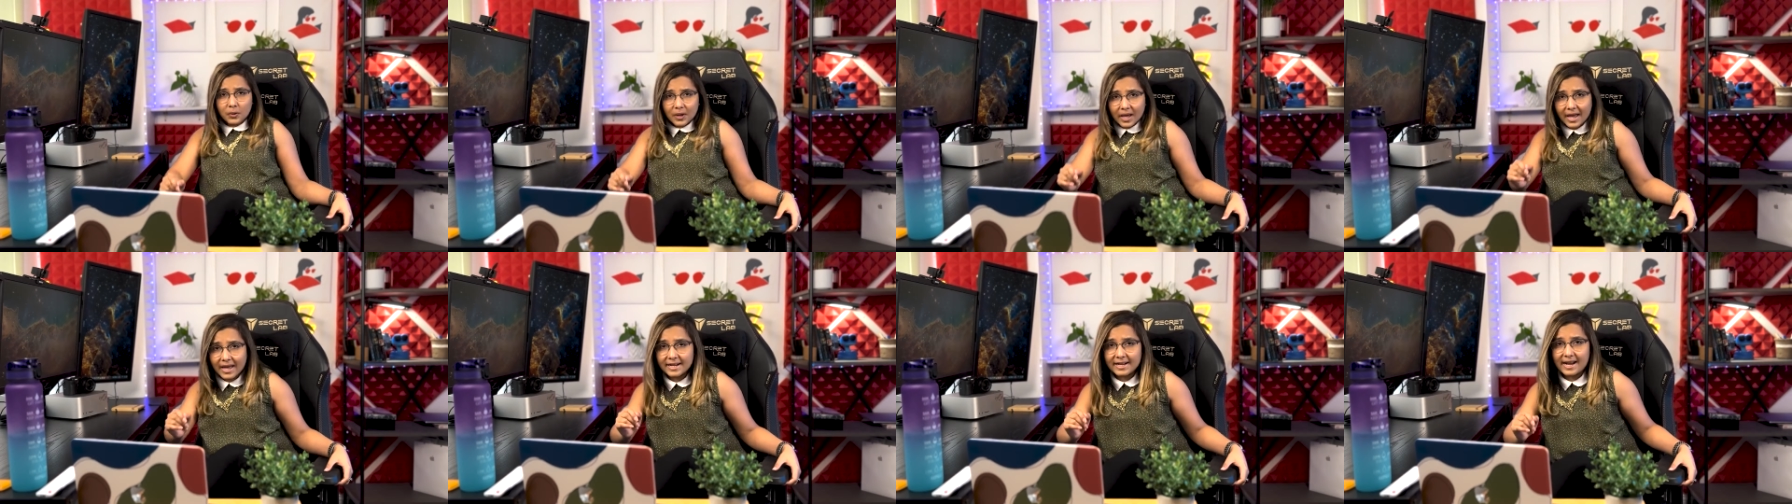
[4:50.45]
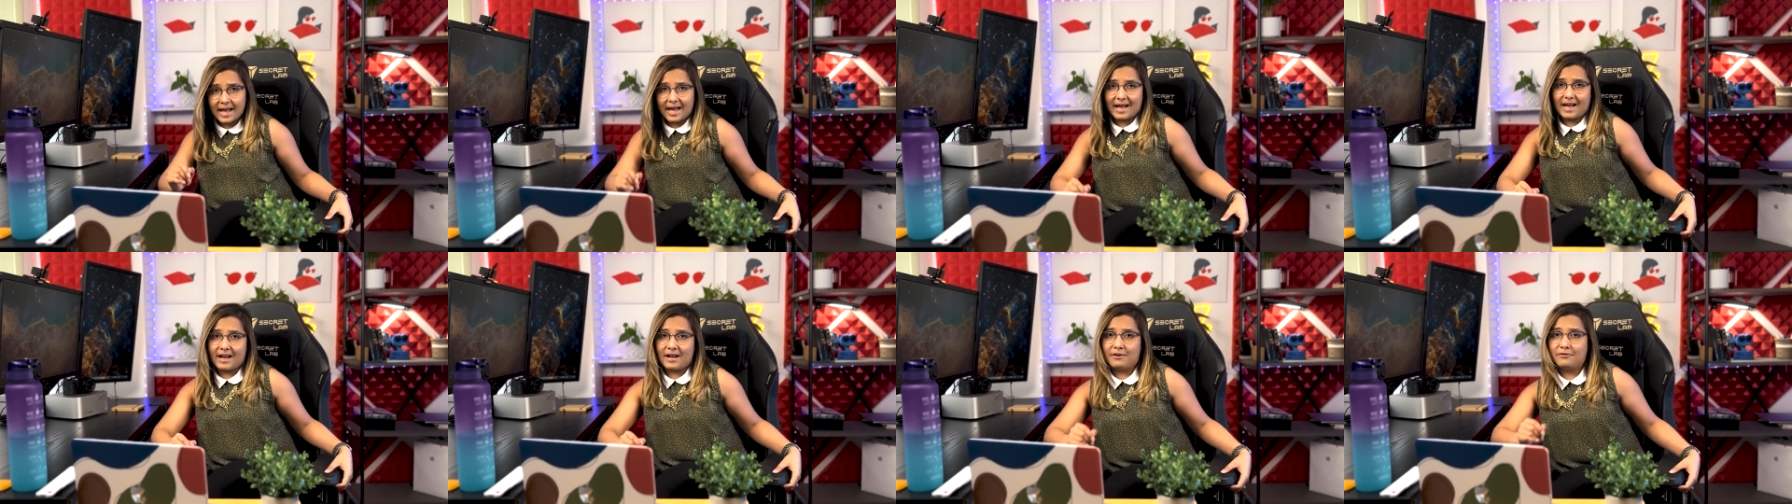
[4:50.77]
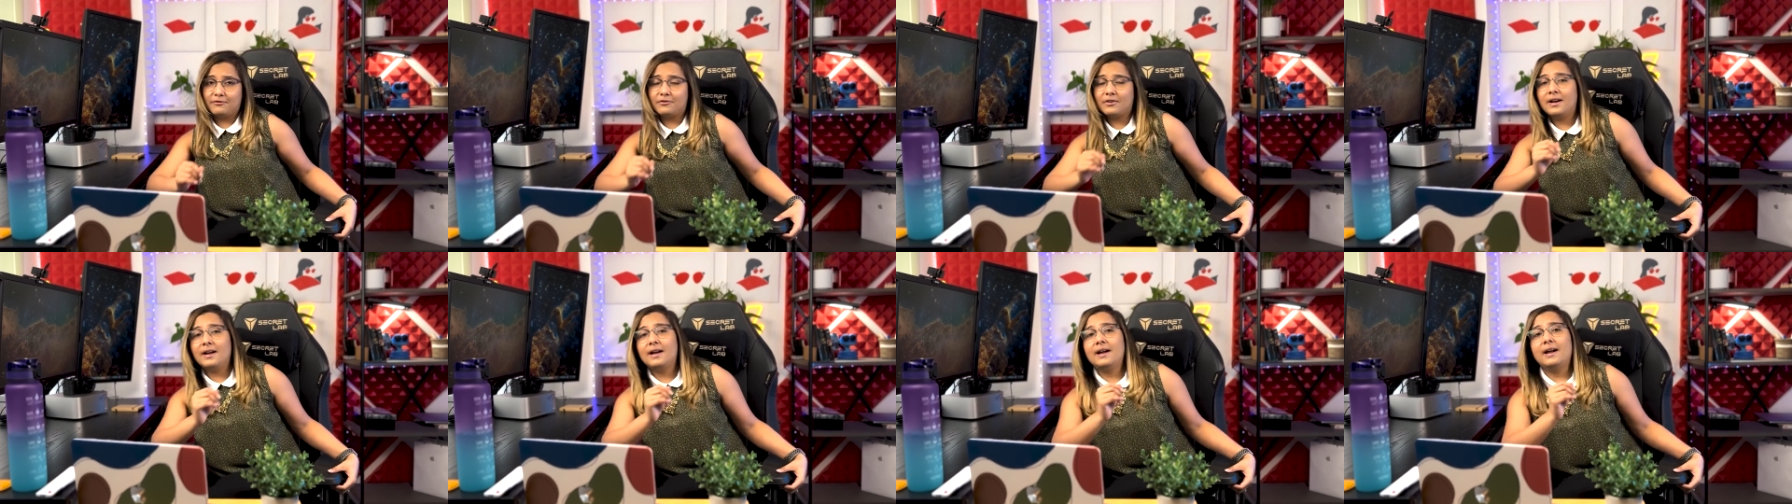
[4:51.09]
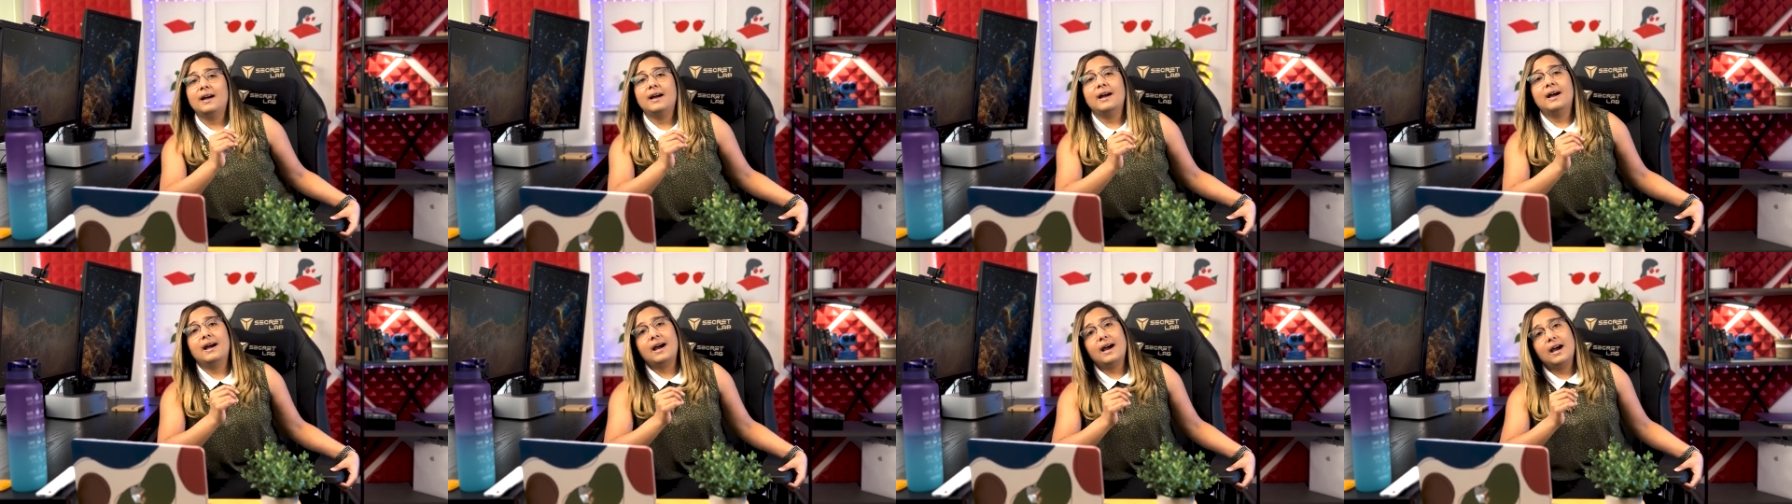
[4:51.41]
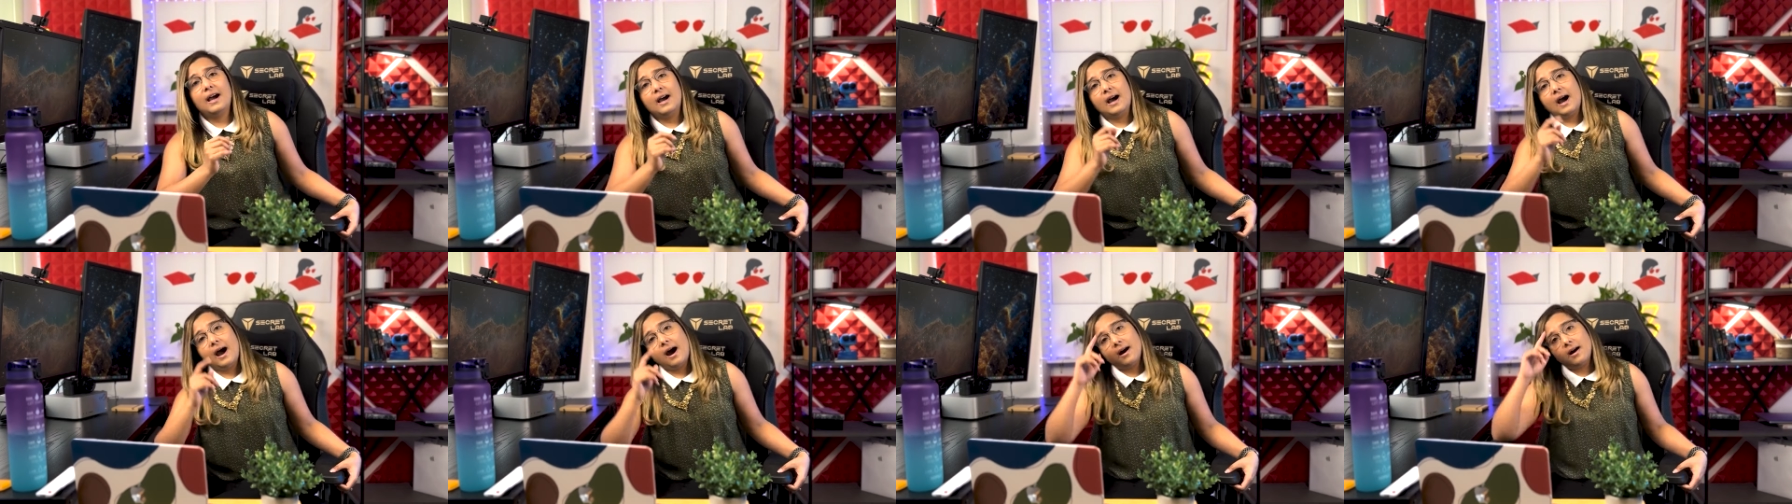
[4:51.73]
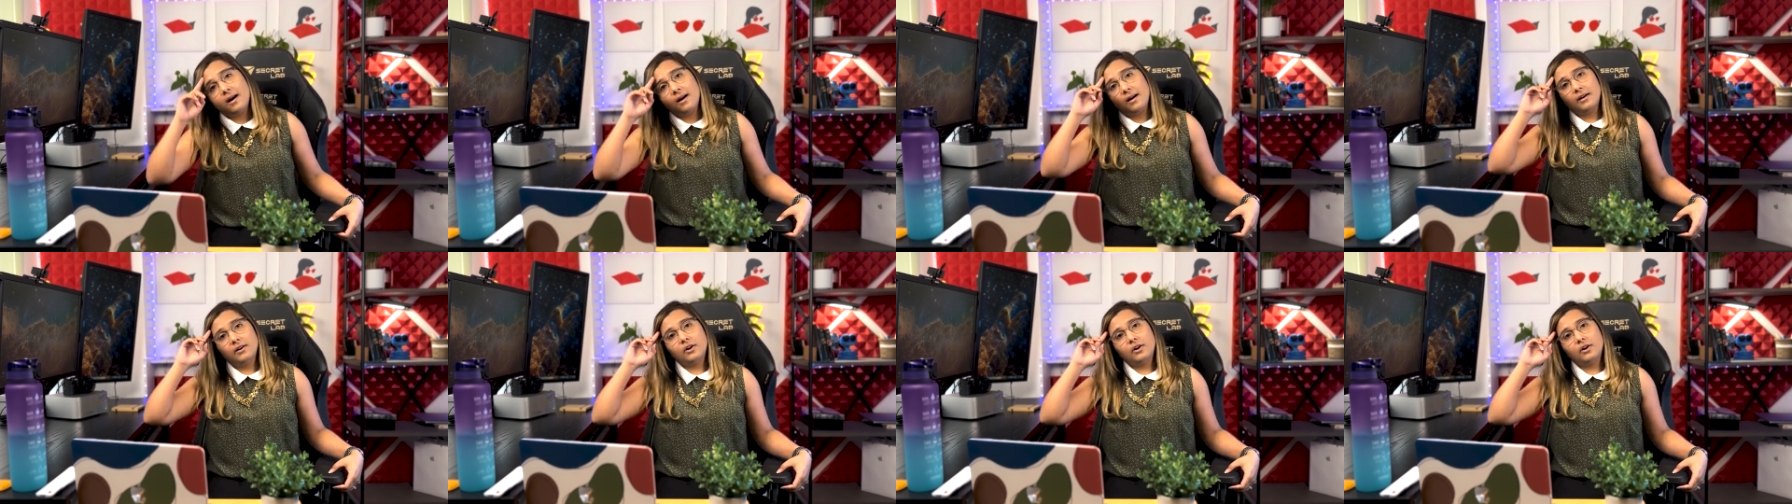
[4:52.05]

can have are